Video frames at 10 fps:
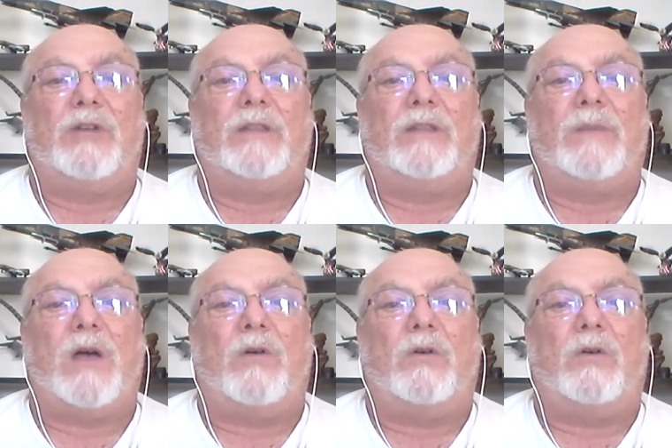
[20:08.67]
the
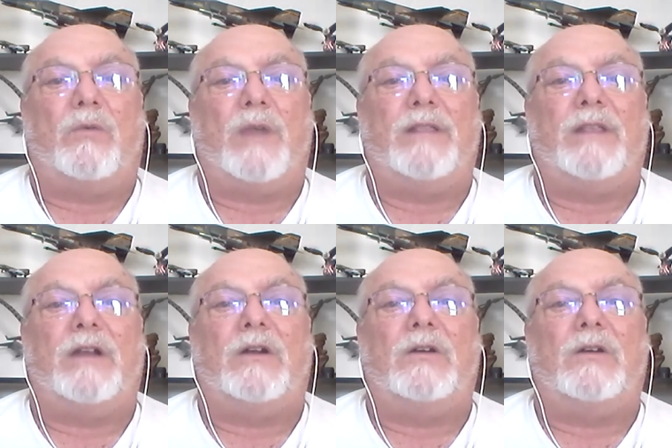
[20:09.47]
power right
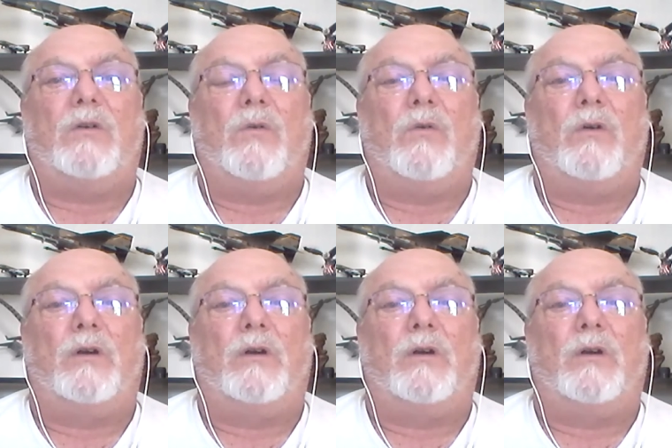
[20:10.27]
there or